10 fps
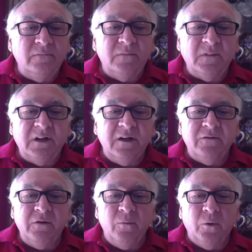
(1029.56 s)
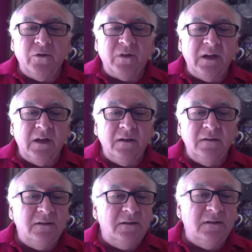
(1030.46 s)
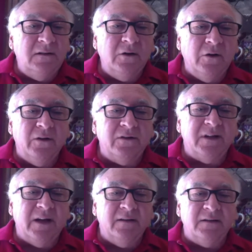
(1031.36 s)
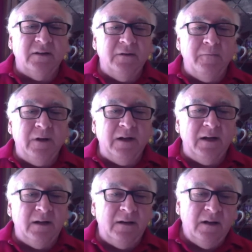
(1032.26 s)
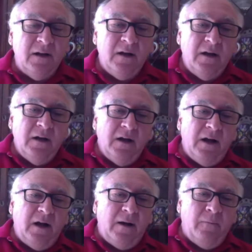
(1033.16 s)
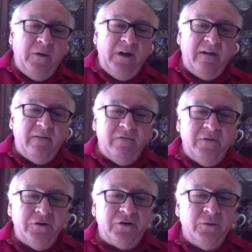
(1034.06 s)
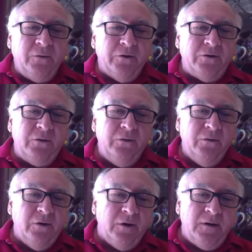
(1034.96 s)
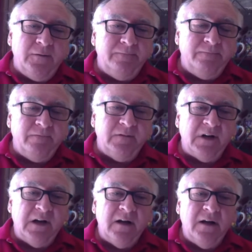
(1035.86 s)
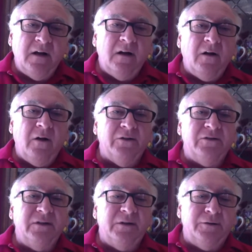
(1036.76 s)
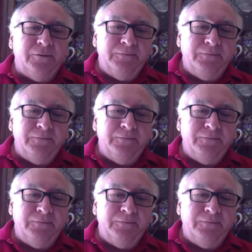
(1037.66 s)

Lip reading: get a few more things. You go to the Science on Demand. We have a virtual tour also.